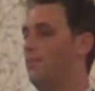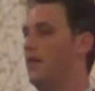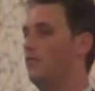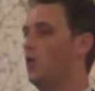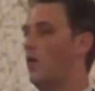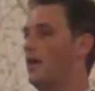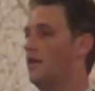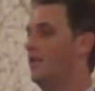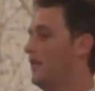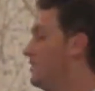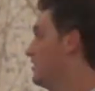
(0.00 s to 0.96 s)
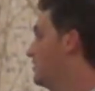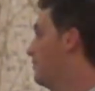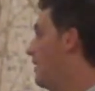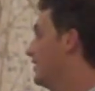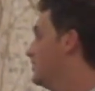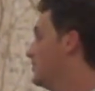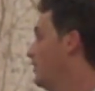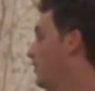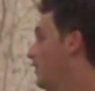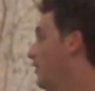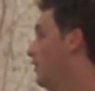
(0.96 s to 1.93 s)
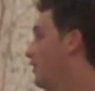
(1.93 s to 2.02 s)
They have no idea that this is a mess.
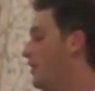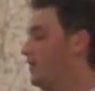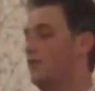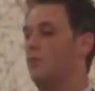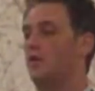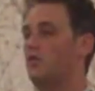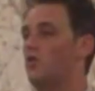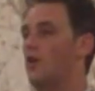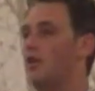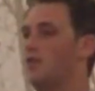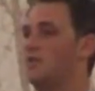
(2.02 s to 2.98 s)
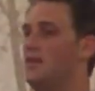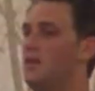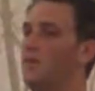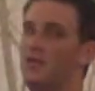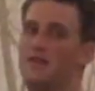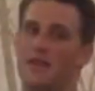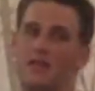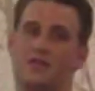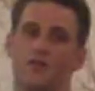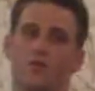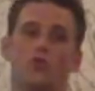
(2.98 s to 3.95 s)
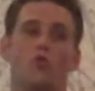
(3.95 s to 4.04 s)
That the administrator is keeping the tickets
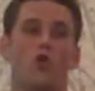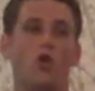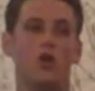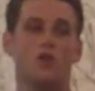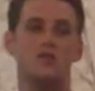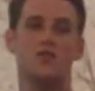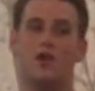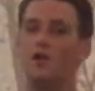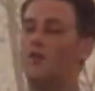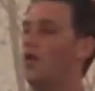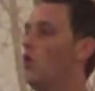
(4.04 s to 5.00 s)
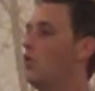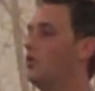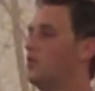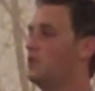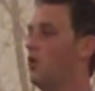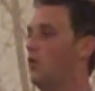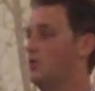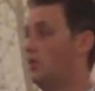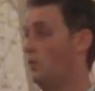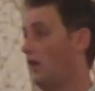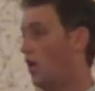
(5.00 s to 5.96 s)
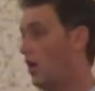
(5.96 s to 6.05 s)
in their drawers, the owner doesn't know what's
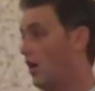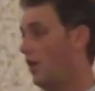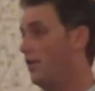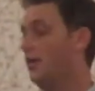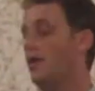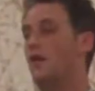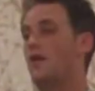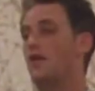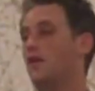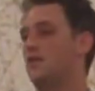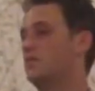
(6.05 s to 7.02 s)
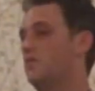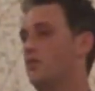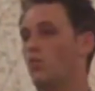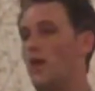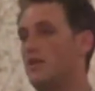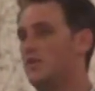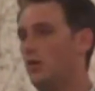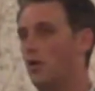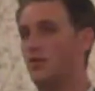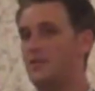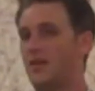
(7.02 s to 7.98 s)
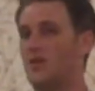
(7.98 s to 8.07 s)
going on, they're wasting all
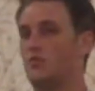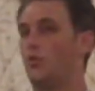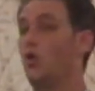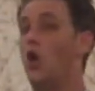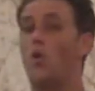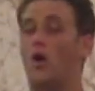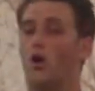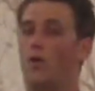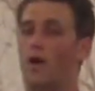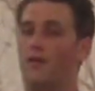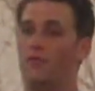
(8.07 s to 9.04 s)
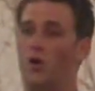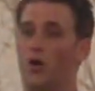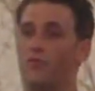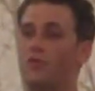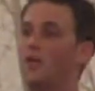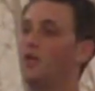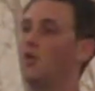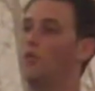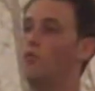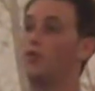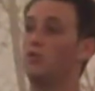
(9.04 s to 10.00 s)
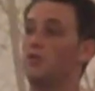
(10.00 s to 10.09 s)
their tickets with no ROI involved.
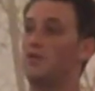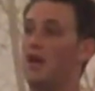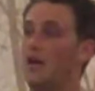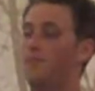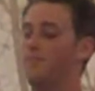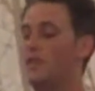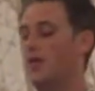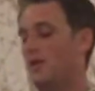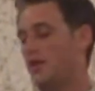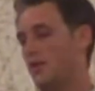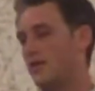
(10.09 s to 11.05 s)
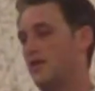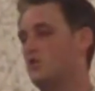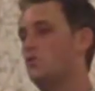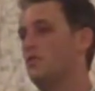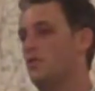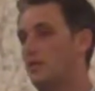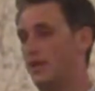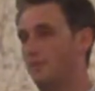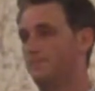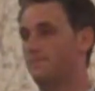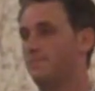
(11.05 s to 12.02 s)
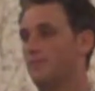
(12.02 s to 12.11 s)
Come renewal time, guess who's in the meeting?
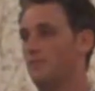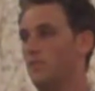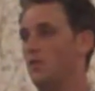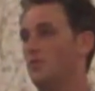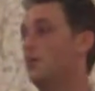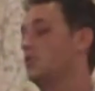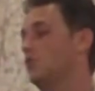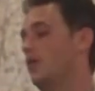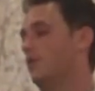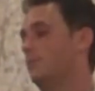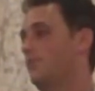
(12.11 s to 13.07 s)
The administrator.